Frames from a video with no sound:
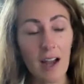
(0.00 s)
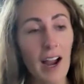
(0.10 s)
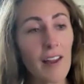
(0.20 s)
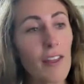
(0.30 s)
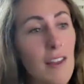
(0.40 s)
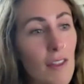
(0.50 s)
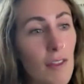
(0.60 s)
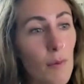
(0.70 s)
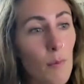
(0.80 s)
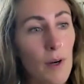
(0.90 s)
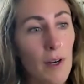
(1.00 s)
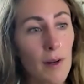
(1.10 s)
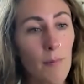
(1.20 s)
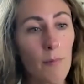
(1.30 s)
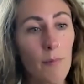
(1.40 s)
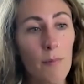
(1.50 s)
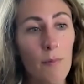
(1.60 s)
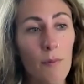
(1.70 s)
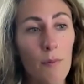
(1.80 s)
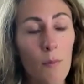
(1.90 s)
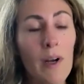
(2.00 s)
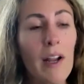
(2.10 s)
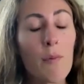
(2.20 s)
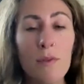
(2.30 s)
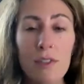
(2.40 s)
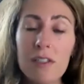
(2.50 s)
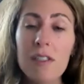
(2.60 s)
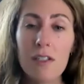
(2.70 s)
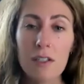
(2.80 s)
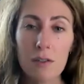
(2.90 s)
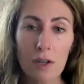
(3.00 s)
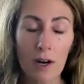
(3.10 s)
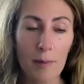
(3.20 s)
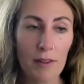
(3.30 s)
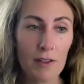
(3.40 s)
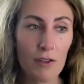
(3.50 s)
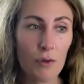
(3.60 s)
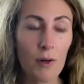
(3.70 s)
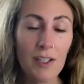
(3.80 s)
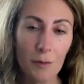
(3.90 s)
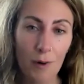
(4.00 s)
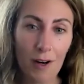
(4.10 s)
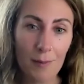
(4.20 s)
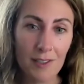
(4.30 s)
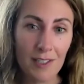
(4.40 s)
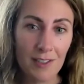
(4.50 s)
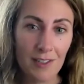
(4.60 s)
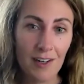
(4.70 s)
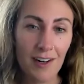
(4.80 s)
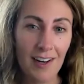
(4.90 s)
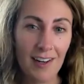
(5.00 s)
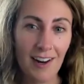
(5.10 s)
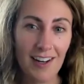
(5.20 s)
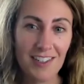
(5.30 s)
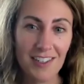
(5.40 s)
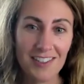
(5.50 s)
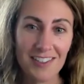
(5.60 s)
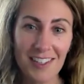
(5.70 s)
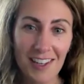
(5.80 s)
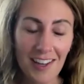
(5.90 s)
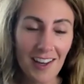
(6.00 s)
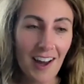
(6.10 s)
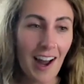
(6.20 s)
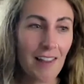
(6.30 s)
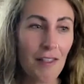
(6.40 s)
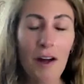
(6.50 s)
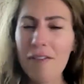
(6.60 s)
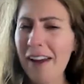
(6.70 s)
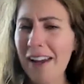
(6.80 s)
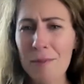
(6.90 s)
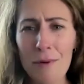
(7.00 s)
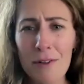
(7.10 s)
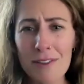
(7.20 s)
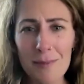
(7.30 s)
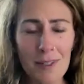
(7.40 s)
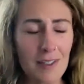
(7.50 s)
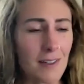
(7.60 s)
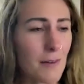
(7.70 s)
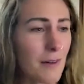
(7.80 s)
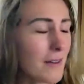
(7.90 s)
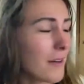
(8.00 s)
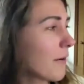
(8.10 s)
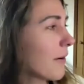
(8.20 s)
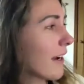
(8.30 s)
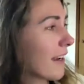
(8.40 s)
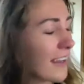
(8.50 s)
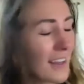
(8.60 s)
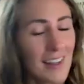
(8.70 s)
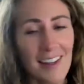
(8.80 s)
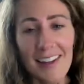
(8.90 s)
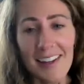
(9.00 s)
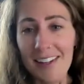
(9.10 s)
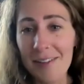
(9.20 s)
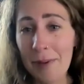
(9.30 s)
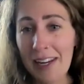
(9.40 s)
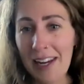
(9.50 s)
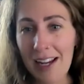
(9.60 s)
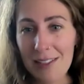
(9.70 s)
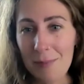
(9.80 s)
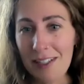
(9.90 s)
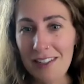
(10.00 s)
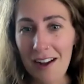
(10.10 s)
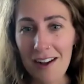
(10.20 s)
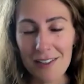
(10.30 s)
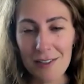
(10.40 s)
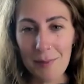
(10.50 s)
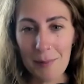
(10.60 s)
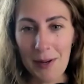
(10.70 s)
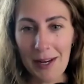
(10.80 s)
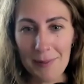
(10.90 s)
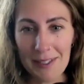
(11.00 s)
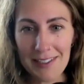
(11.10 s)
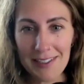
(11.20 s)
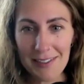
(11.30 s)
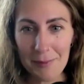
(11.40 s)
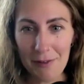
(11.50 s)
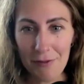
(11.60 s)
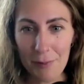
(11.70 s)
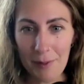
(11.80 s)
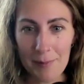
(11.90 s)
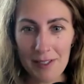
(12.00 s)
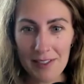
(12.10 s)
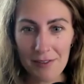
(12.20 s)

I think when I when I was listening to you talk about this story and you brought up Cesar and I just I love animals. I mean, you all know I uh, my cats, my dogs, they're my babies, they're my fur babies.